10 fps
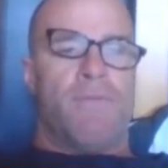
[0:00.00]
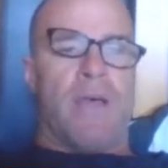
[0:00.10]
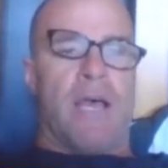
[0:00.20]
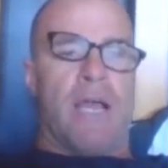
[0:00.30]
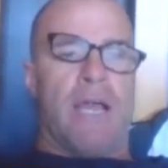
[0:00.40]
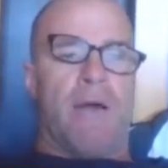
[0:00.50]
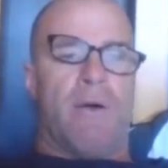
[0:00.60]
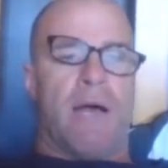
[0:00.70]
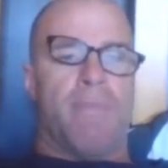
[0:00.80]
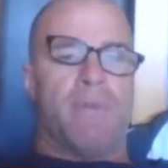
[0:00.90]
for
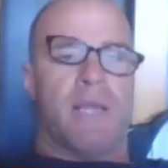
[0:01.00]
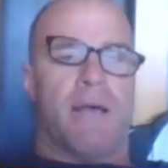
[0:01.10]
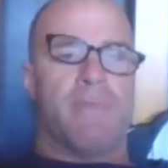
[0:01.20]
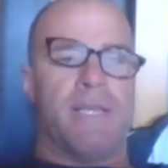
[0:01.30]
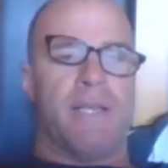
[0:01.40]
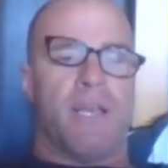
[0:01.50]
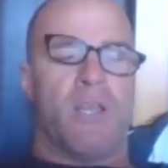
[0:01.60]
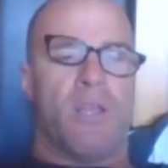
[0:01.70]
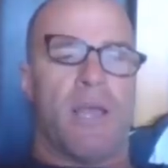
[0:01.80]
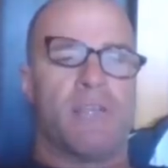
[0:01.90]
our upcoming
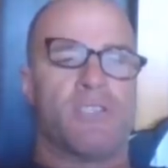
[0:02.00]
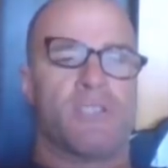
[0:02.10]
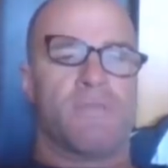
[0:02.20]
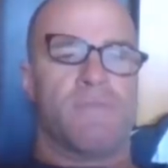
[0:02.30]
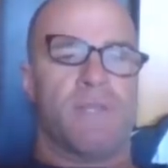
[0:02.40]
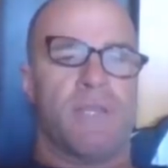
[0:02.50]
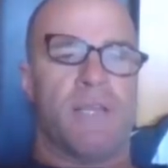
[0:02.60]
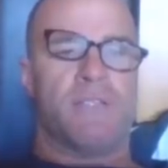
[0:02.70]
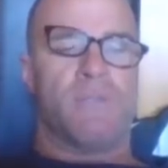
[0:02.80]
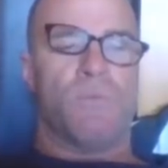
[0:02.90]
clash
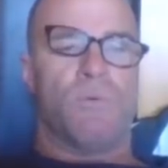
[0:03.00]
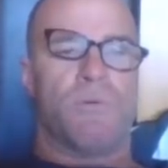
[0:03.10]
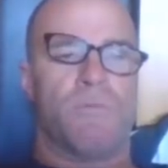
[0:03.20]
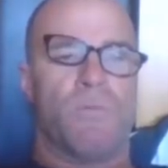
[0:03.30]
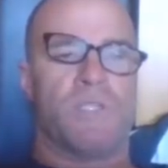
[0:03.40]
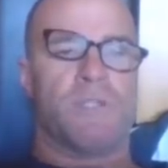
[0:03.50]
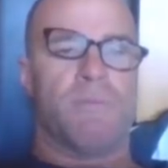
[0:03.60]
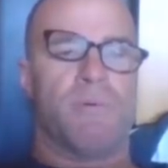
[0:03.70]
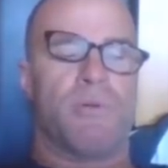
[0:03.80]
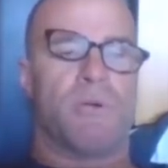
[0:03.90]
against the
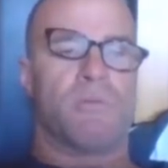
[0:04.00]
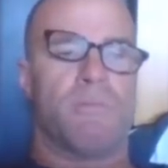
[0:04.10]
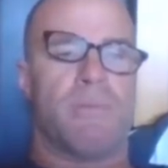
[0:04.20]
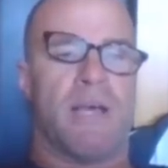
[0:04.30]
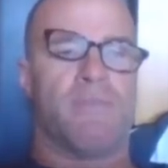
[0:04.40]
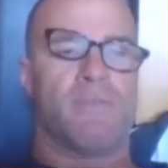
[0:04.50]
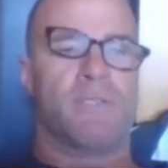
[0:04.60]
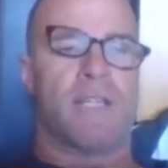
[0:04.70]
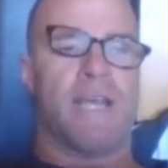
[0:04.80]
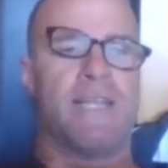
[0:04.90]
Western Bulldogs at Marvel
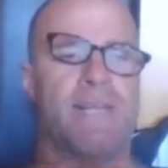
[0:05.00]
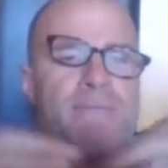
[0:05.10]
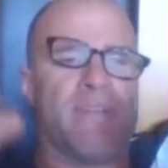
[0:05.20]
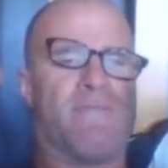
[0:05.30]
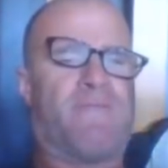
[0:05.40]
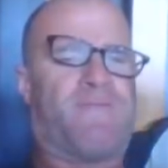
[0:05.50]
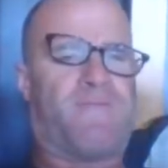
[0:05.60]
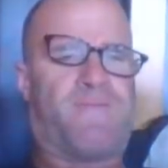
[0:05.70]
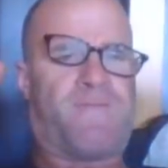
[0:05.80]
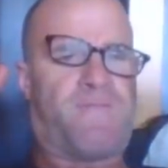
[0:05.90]
Stadium. But
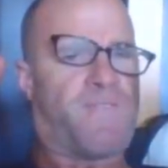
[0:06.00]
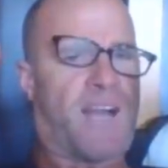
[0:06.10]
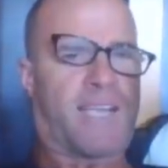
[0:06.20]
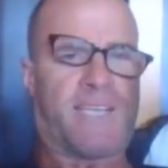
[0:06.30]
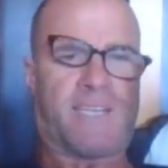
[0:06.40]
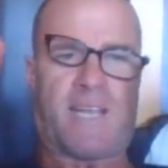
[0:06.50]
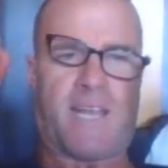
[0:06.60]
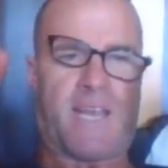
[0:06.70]
fucking